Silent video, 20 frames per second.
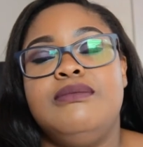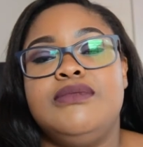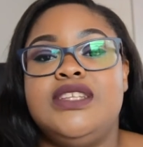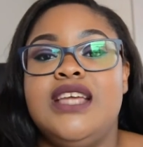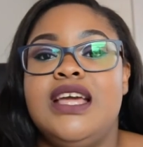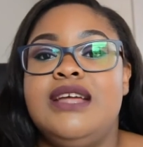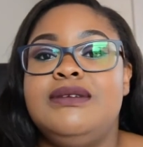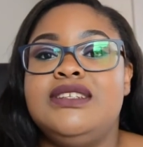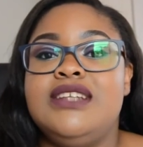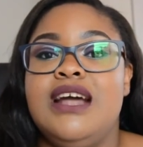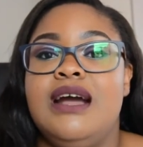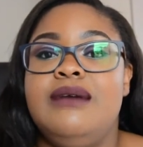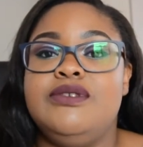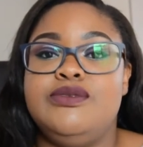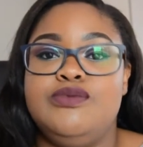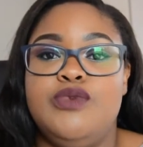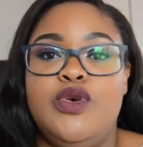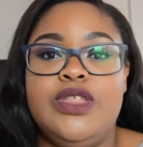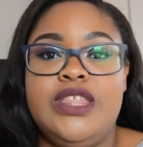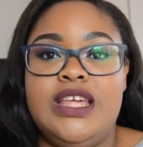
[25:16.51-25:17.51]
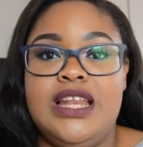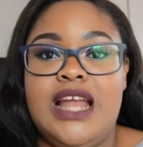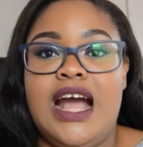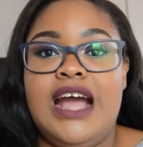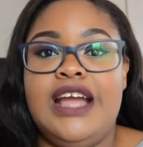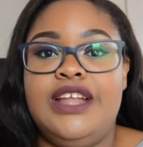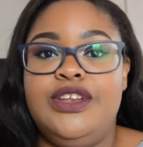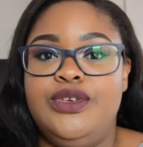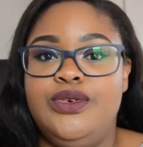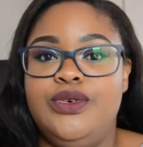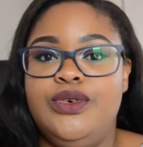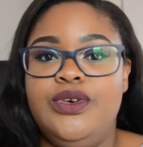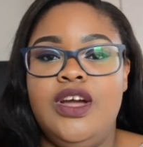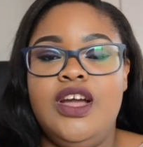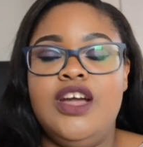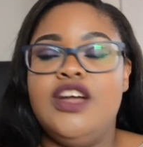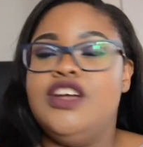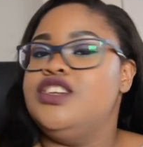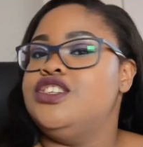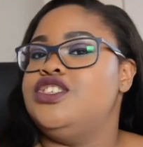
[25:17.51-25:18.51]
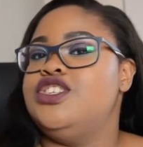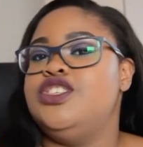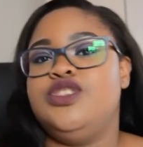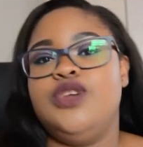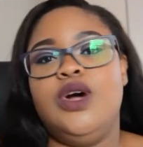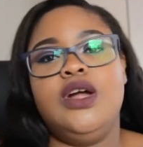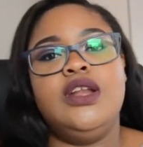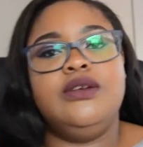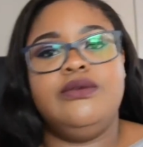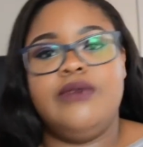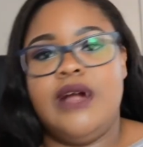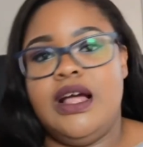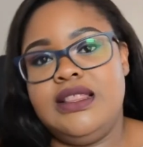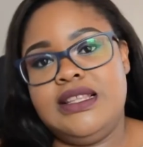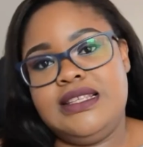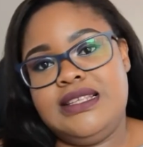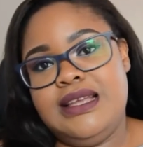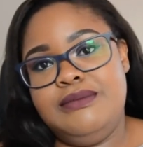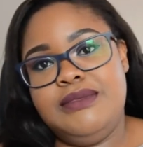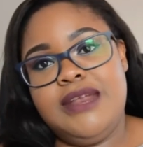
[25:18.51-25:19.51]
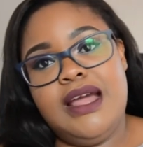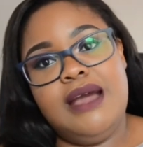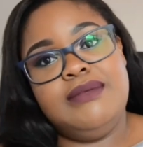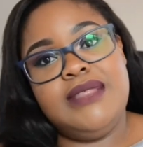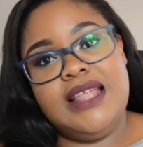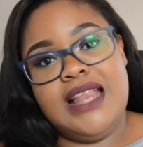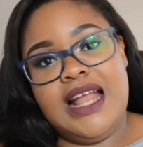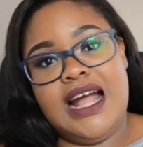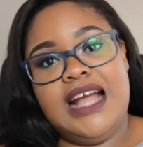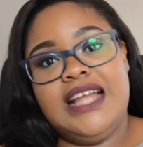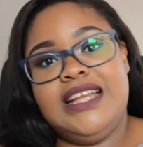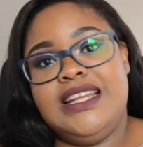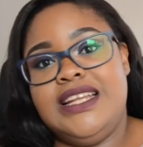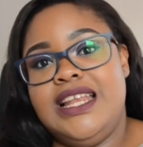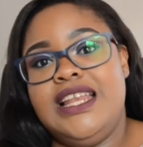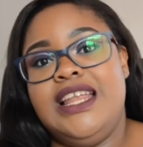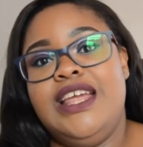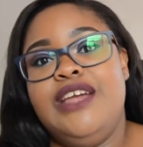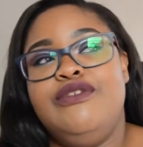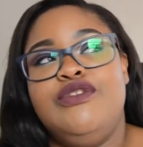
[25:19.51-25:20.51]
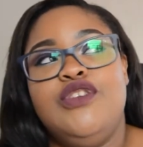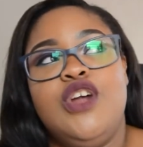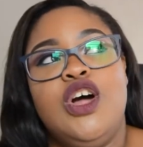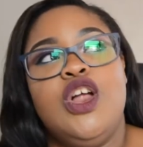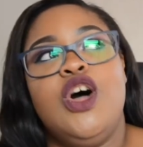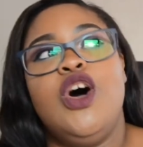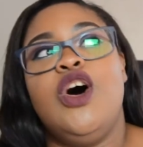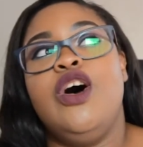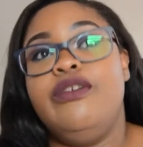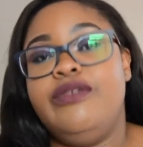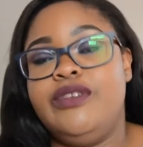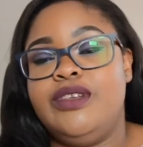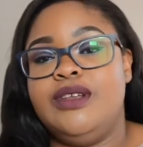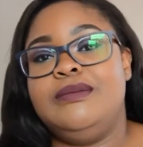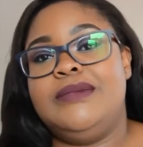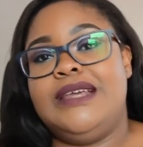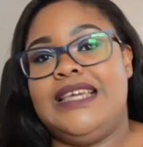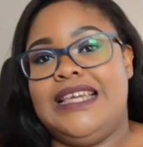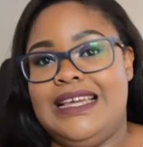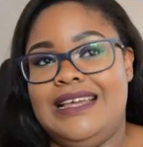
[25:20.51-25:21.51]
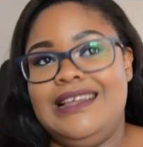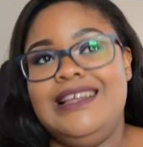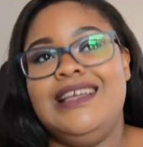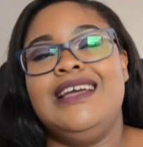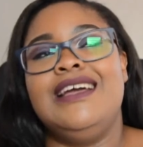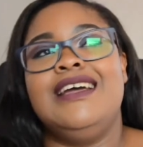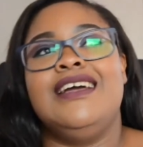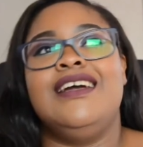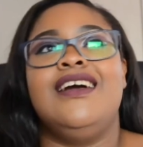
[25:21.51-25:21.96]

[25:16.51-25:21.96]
10 times more than I do. She started around the same time that I did, if not after me.